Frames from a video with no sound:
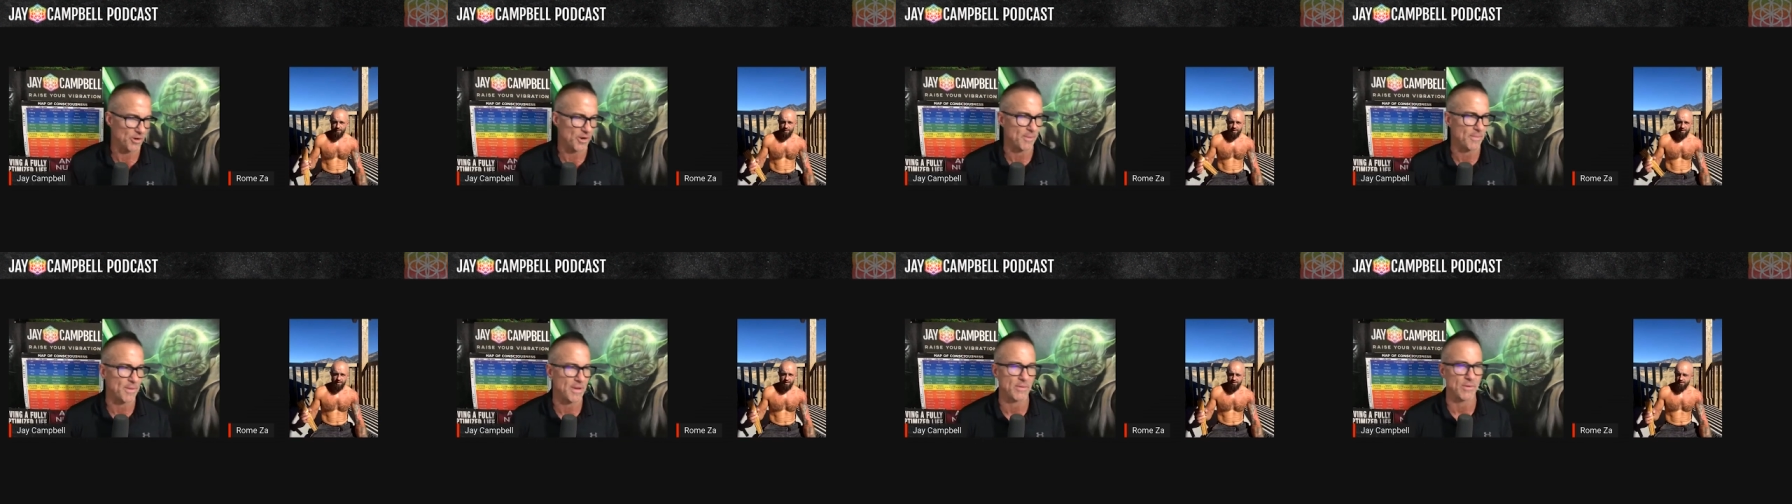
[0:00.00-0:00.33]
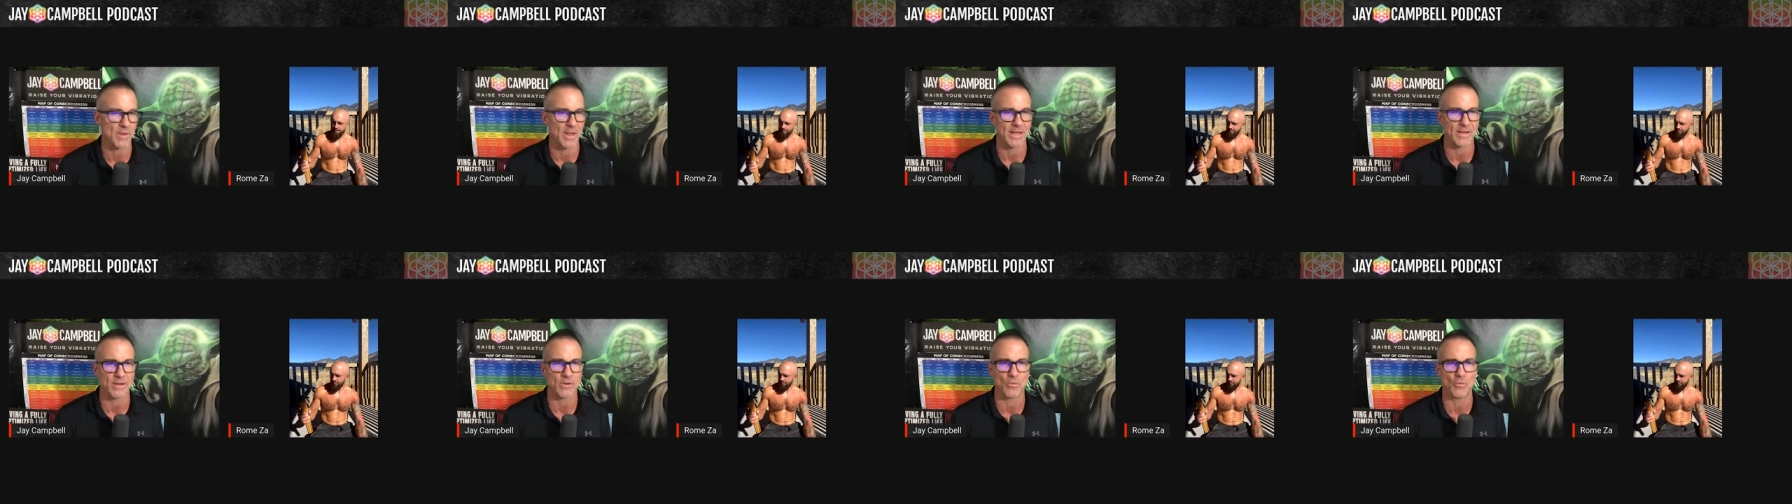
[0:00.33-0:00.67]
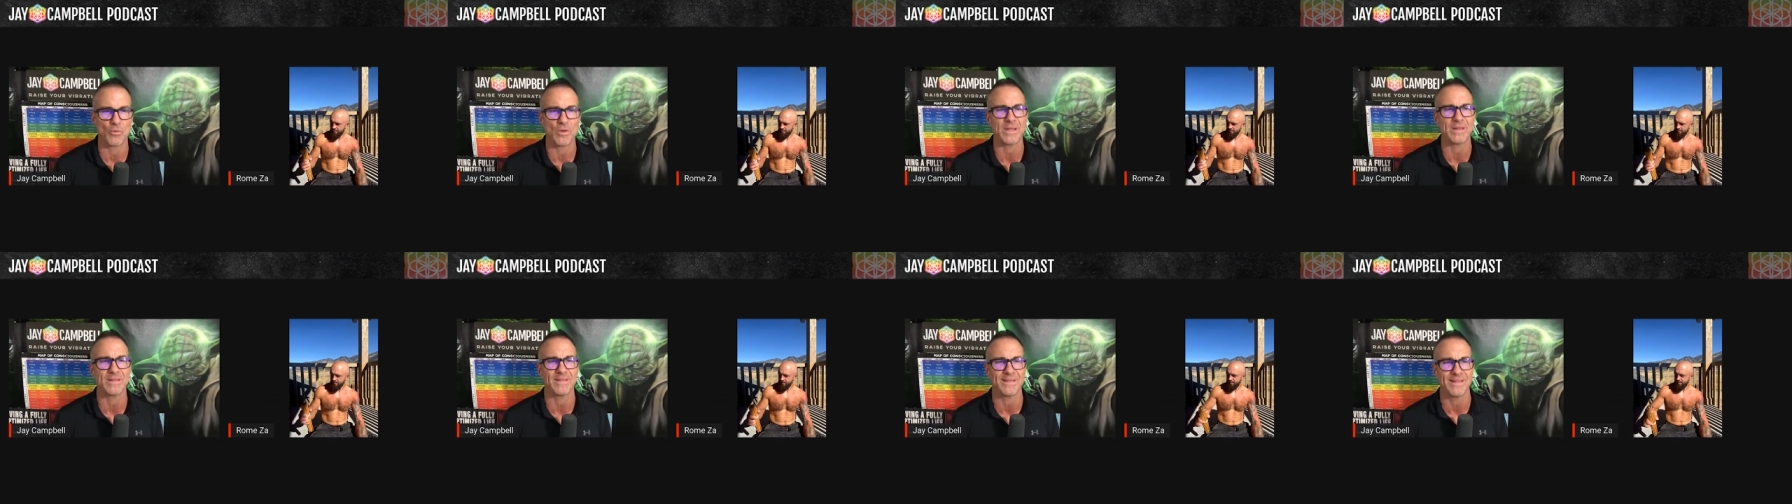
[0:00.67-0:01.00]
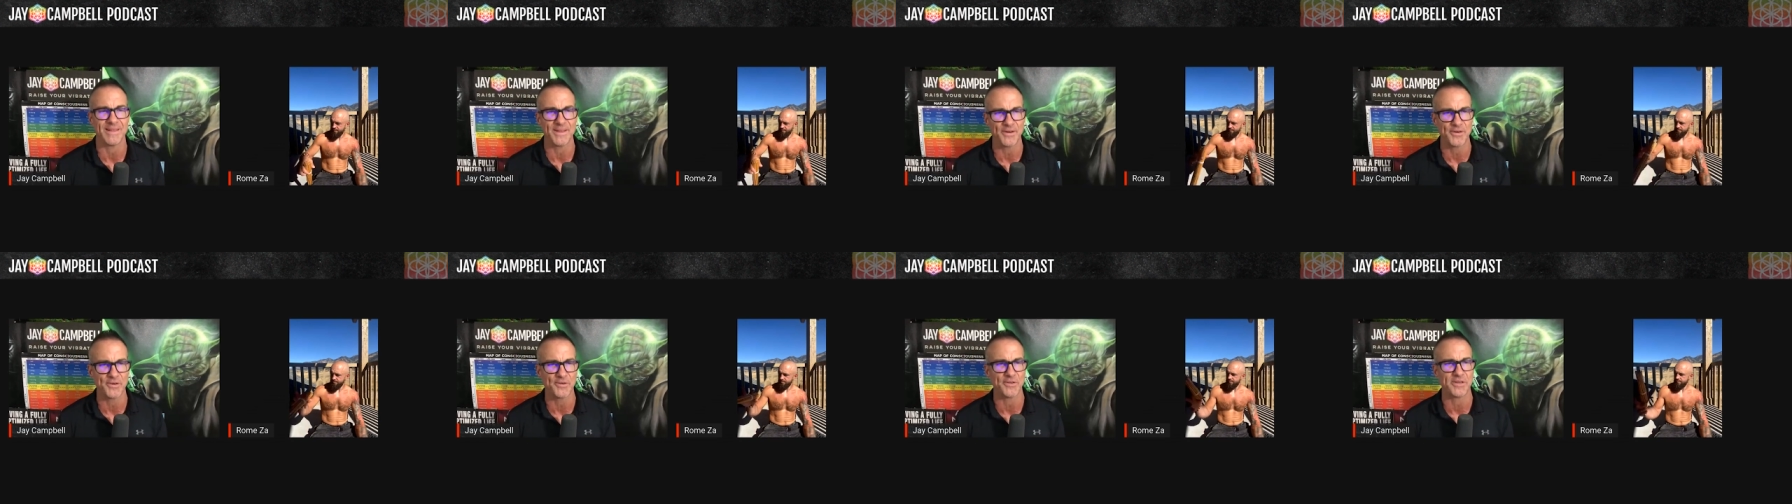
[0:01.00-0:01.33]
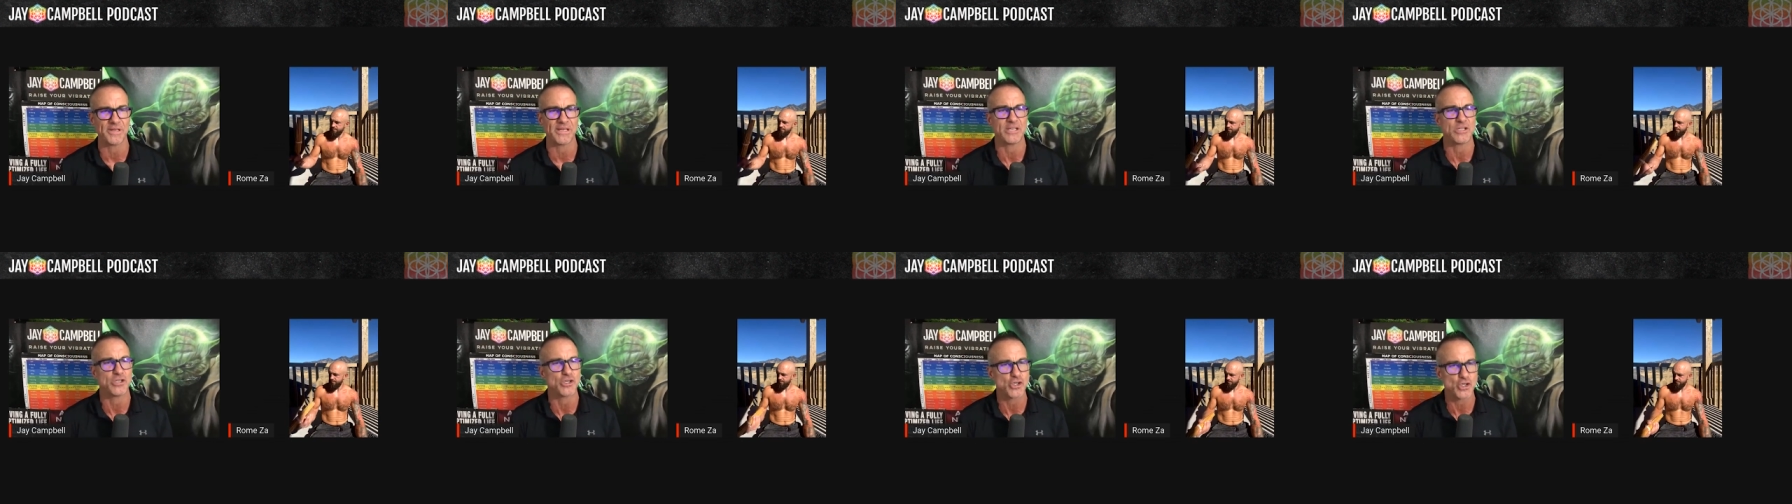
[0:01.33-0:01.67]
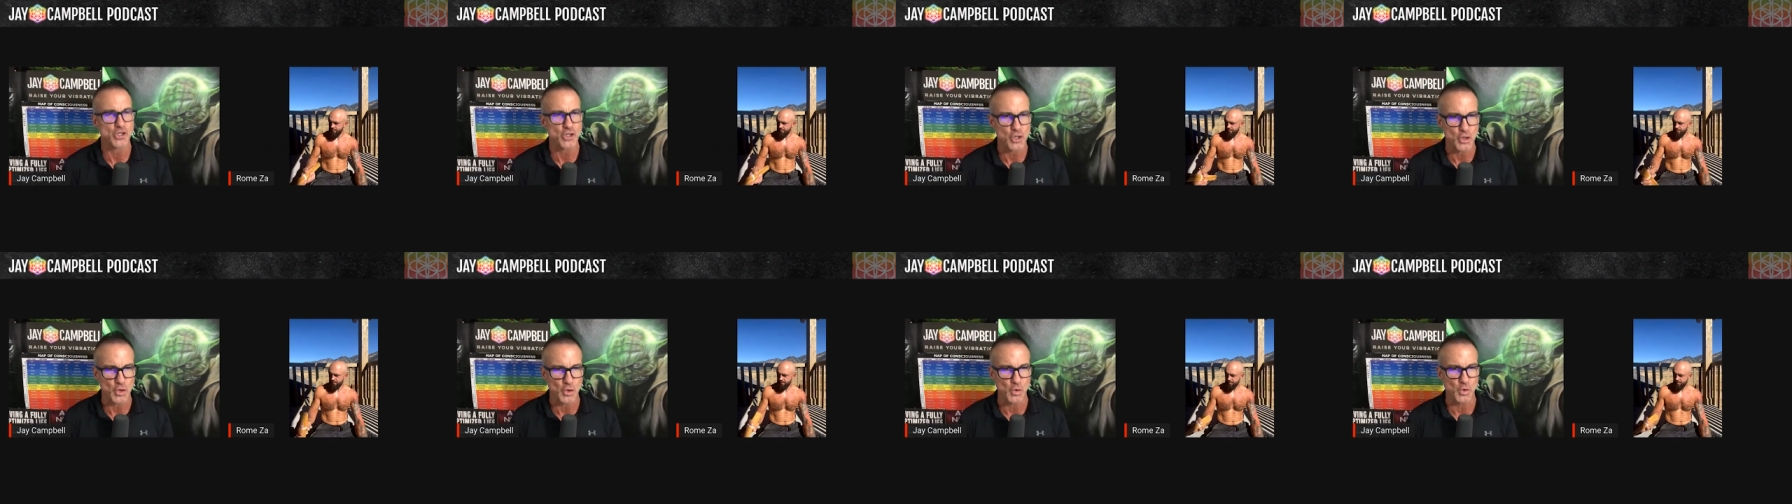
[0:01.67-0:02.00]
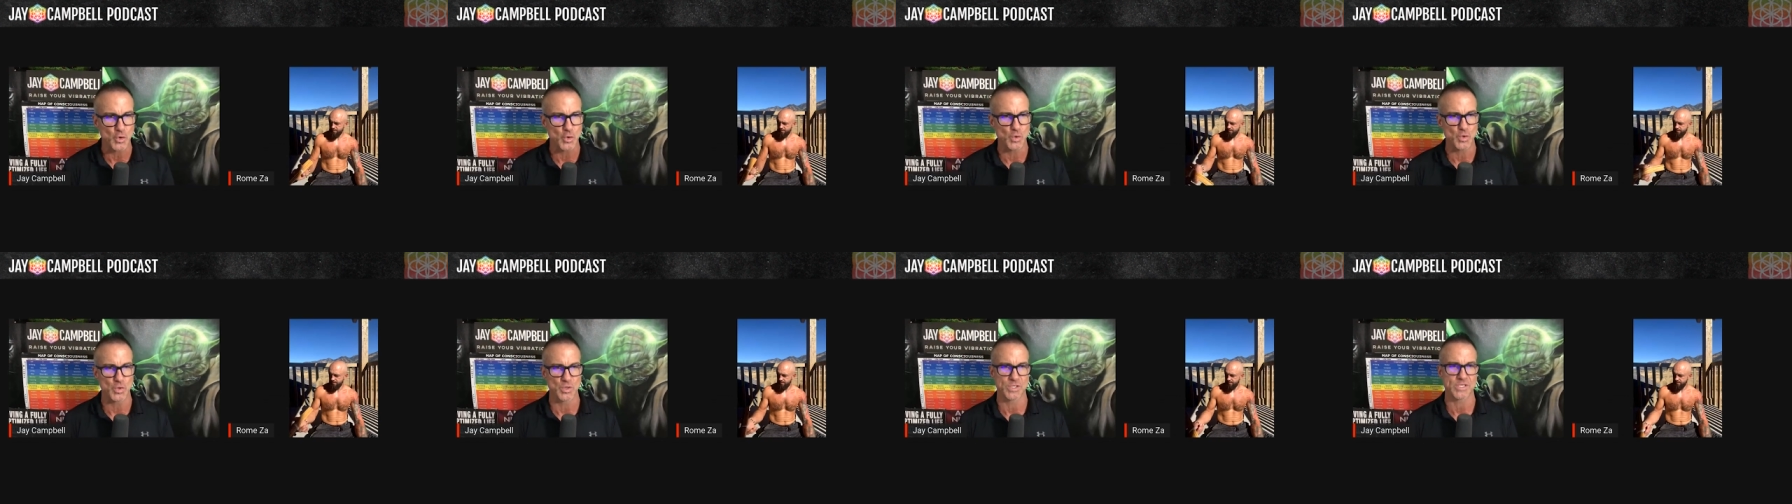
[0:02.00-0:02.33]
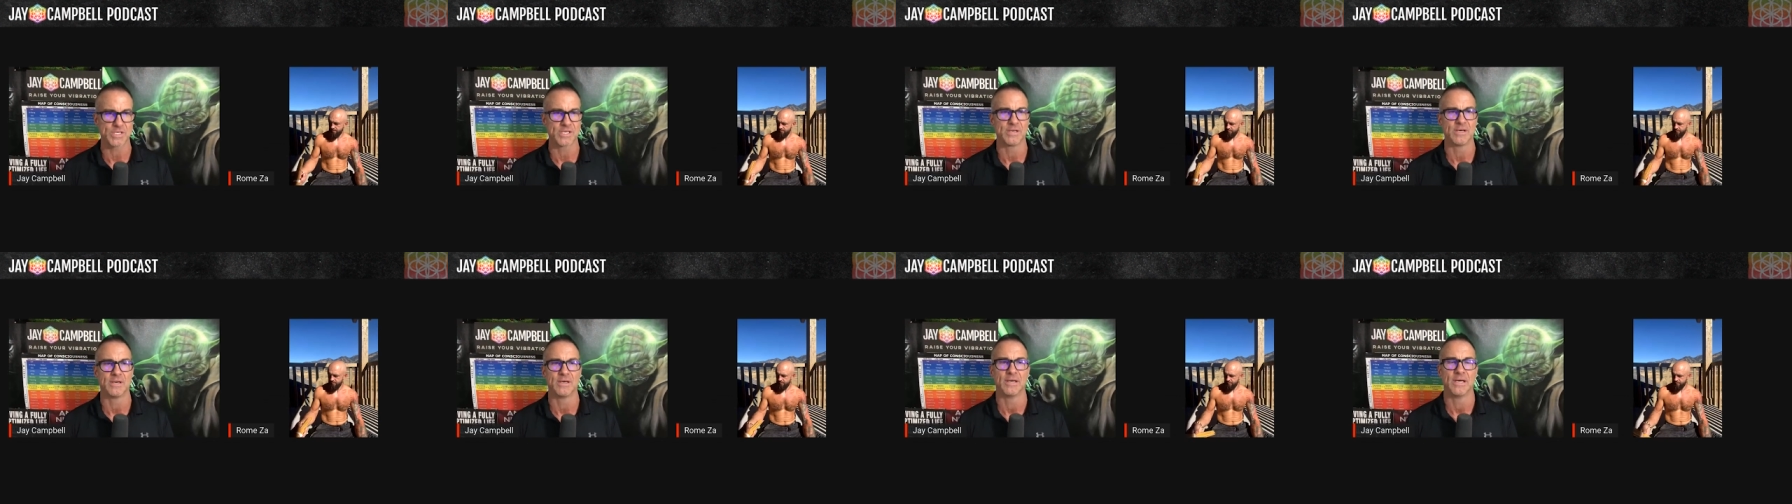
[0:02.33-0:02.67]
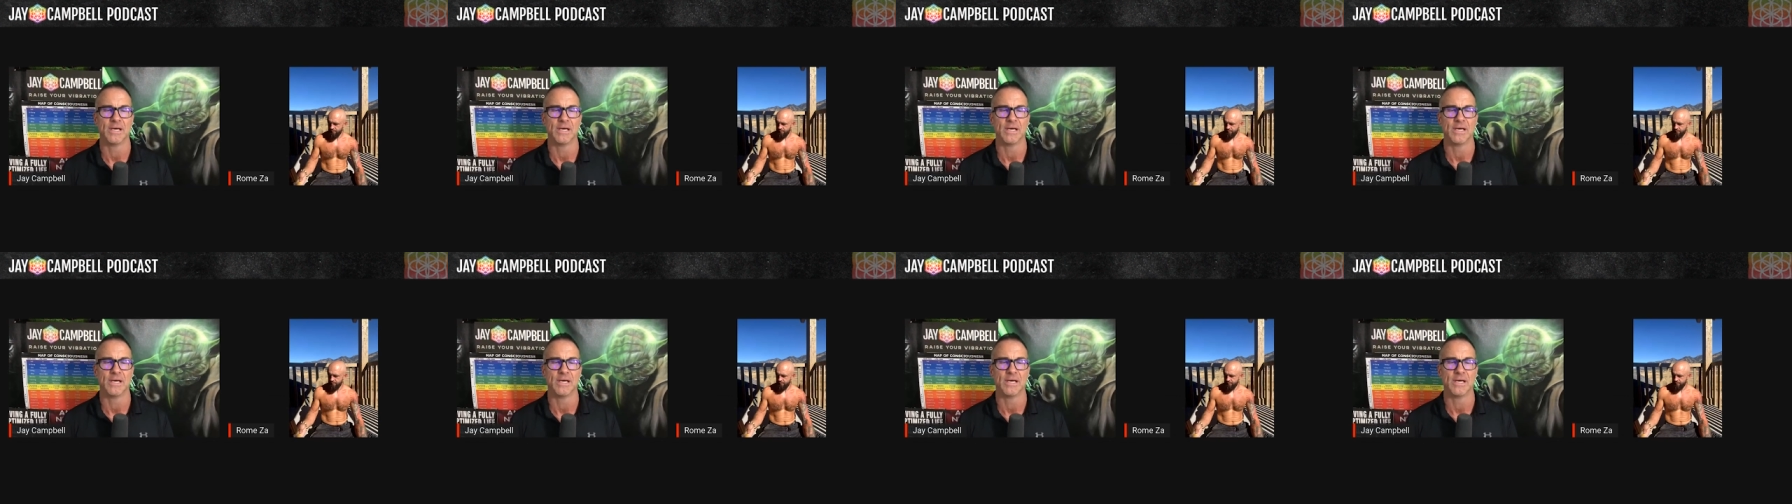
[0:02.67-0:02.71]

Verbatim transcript: I mean, like we literally choose